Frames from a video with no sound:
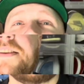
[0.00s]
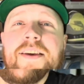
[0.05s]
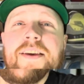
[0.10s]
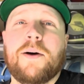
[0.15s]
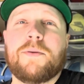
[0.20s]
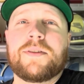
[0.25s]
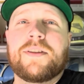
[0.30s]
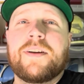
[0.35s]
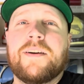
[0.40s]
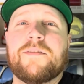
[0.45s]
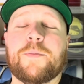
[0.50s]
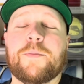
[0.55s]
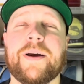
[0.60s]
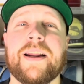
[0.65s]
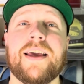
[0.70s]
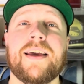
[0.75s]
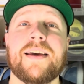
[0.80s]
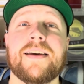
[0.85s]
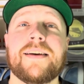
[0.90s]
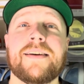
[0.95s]
What is good,
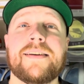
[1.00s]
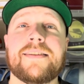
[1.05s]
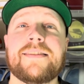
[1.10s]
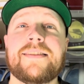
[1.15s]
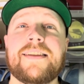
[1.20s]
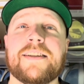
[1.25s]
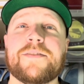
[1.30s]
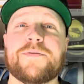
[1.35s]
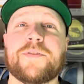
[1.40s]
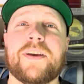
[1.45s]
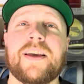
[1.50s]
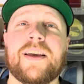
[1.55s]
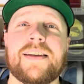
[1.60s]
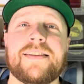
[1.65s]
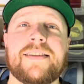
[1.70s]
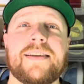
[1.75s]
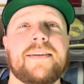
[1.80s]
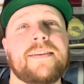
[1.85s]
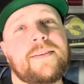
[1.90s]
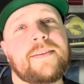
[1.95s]
everybody? Dust for Kicks
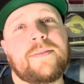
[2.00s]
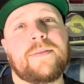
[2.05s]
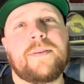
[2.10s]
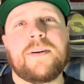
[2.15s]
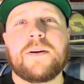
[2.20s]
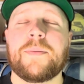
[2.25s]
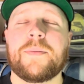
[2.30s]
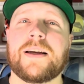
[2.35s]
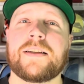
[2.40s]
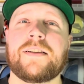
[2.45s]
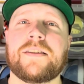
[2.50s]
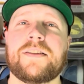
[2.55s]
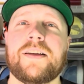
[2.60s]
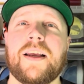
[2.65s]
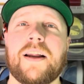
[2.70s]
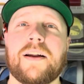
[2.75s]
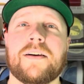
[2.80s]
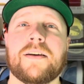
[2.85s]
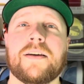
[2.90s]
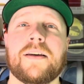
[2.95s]
here. Welcome back to the
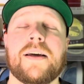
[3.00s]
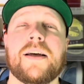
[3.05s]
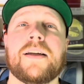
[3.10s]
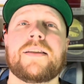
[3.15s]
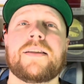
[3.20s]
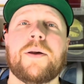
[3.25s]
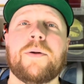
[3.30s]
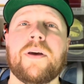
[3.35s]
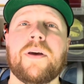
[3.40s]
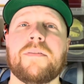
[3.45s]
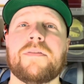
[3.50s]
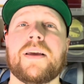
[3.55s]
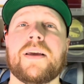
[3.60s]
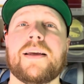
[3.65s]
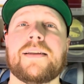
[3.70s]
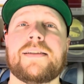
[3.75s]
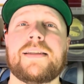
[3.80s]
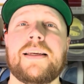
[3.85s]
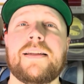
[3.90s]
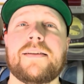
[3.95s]
channel. Today we have
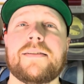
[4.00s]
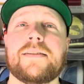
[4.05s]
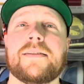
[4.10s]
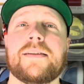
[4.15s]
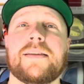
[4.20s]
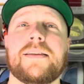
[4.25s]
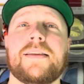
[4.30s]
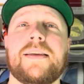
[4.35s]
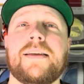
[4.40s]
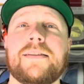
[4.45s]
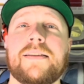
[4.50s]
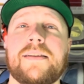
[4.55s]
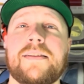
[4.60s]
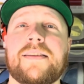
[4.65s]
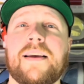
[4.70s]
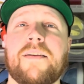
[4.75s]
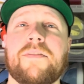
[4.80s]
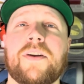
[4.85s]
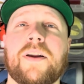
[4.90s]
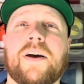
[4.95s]
the Adidas Yeezy
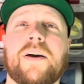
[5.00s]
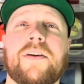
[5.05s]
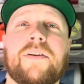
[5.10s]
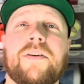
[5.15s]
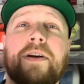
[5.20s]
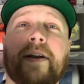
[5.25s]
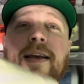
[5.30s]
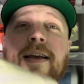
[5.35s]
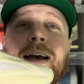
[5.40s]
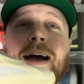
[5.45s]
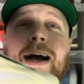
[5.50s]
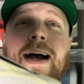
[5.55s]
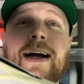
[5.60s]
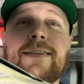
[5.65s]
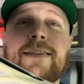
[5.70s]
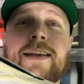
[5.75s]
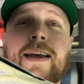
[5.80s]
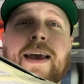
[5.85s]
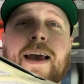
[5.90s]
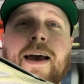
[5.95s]
700
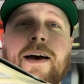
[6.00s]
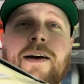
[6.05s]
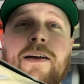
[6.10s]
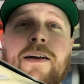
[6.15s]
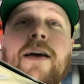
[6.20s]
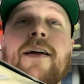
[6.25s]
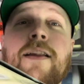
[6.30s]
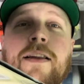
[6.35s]
Azael.